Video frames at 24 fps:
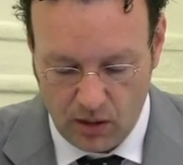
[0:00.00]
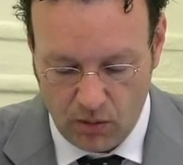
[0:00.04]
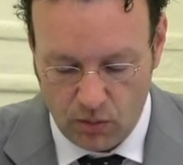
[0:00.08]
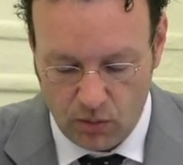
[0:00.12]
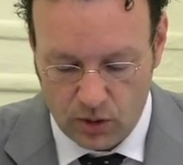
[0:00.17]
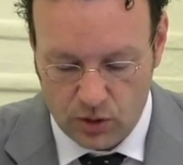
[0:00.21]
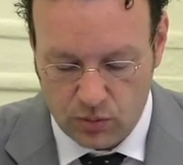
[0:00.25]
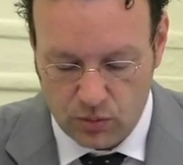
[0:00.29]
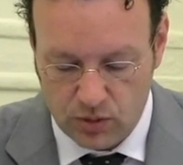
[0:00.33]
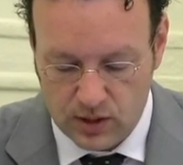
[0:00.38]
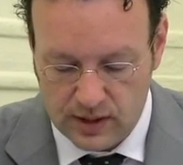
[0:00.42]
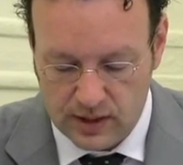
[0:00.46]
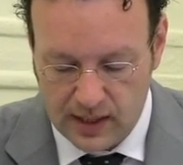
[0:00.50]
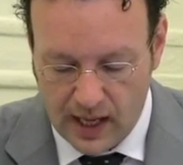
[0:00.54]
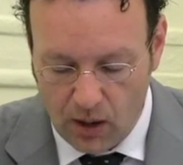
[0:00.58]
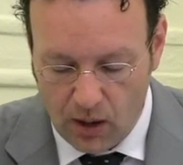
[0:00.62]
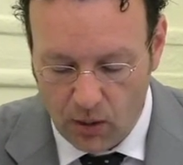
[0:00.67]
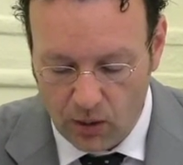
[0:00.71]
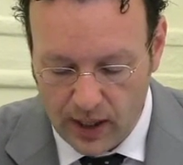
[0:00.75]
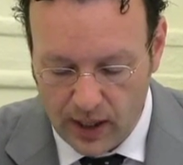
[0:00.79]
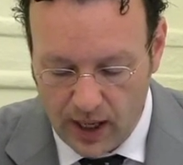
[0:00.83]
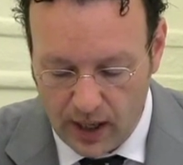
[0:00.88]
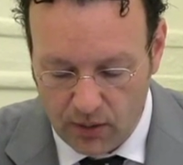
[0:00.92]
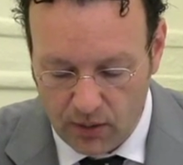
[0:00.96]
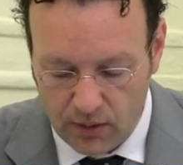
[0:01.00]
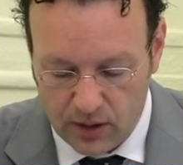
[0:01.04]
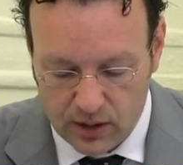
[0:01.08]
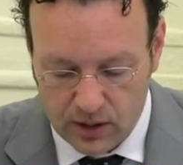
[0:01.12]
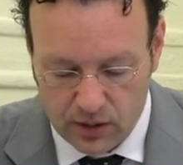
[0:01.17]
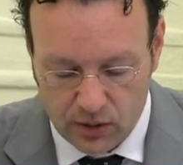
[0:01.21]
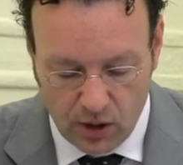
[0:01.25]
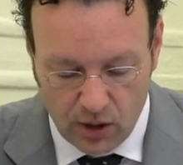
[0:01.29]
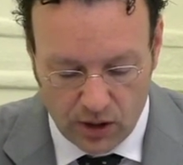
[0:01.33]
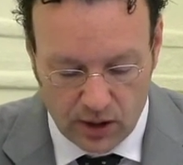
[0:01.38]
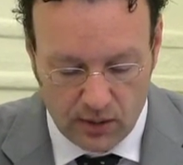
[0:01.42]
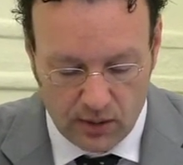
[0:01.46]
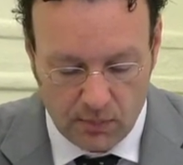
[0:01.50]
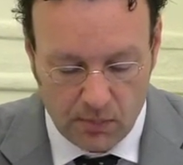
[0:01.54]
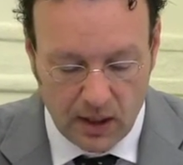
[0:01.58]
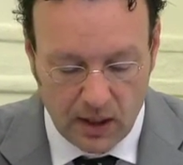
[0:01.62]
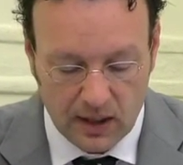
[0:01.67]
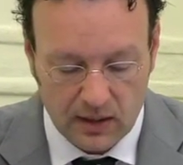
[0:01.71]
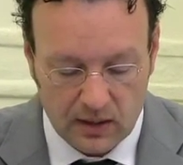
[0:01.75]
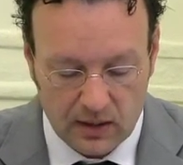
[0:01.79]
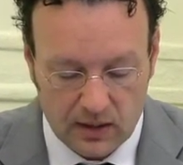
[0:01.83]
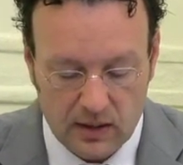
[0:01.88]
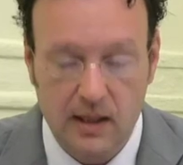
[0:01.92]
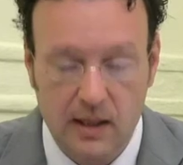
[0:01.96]
which was now carried not in
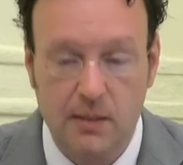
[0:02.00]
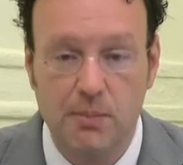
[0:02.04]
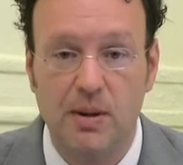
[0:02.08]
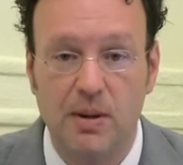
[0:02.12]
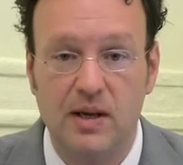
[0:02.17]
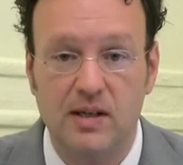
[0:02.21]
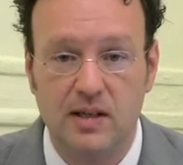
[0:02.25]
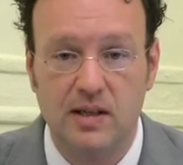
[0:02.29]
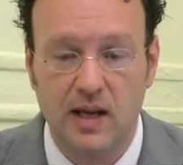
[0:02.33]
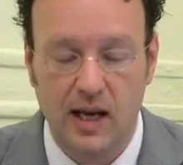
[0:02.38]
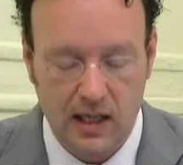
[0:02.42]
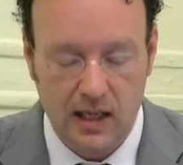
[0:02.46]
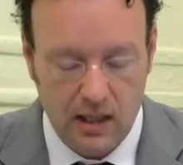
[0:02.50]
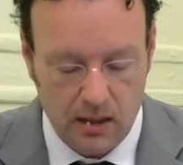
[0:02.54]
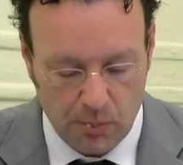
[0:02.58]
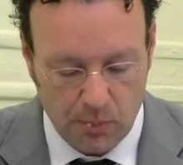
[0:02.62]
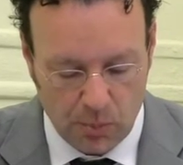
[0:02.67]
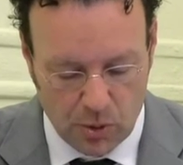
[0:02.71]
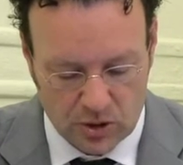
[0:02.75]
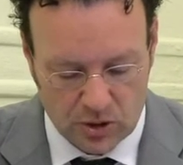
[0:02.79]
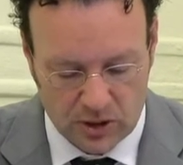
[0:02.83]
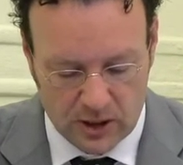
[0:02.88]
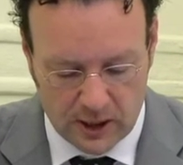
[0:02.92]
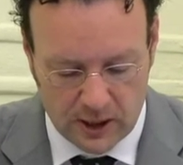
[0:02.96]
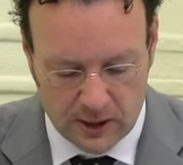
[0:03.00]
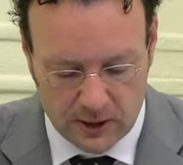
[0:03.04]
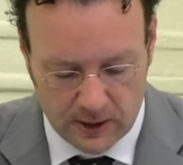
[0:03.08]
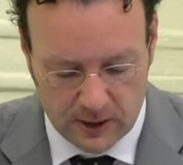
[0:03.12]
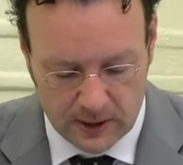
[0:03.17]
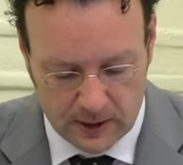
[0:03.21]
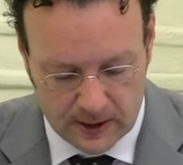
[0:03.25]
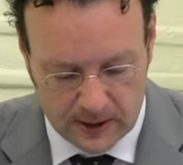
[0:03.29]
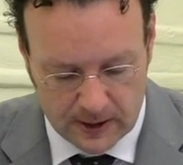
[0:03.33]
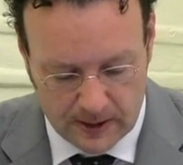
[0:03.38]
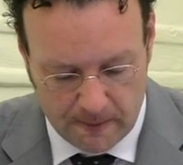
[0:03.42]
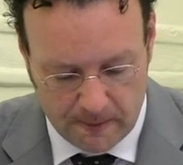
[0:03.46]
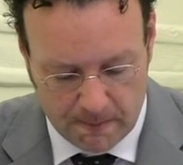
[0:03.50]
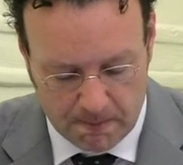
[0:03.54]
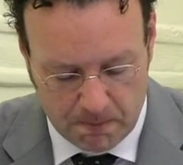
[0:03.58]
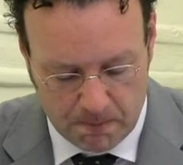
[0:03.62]
monthly but daily processions.